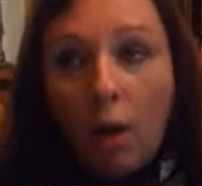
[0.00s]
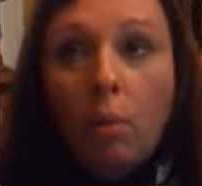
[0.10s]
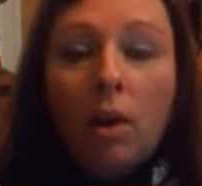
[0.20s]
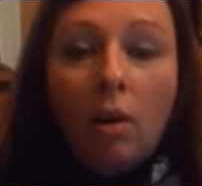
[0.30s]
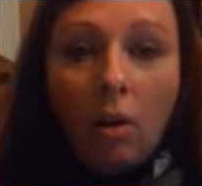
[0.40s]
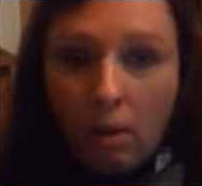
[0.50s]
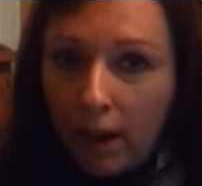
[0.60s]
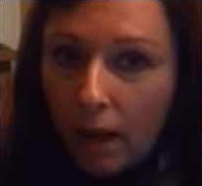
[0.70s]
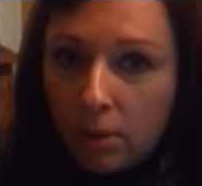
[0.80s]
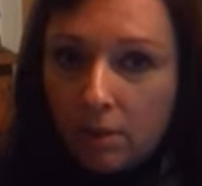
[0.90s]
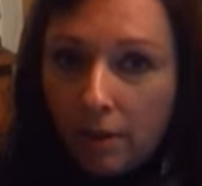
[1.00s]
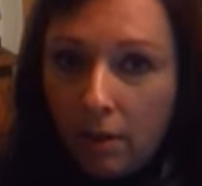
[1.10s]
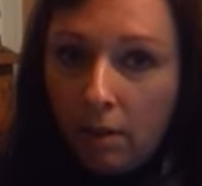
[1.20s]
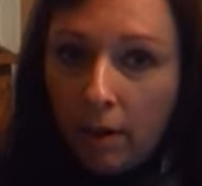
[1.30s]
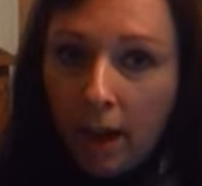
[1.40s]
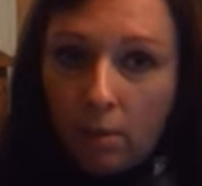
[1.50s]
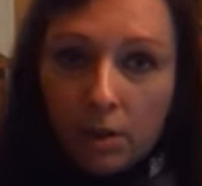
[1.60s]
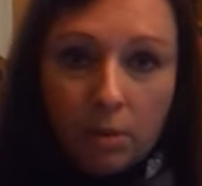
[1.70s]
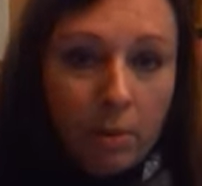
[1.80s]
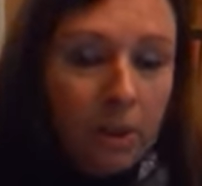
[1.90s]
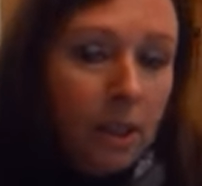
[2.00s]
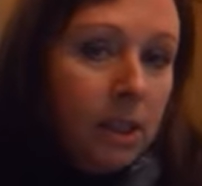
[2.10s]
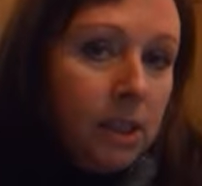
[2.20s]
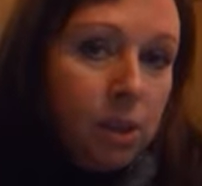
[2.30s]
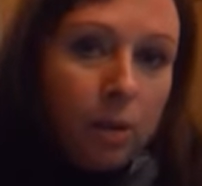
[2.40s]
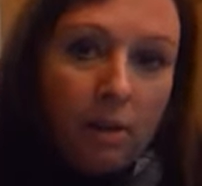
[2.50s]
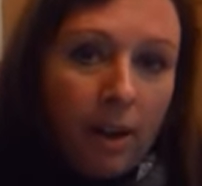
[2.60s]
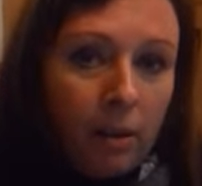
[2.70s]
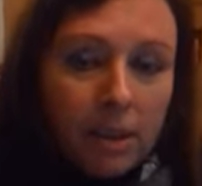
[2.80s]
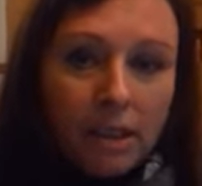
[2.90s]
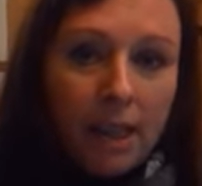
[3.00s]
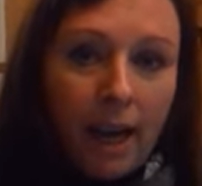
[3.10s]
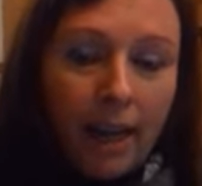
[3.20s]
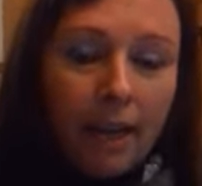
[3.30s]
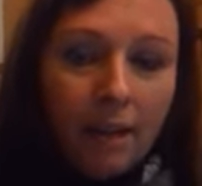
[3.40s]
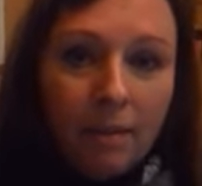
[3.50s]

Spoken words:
Work long hours, very long hours, really at least 12 hours a day,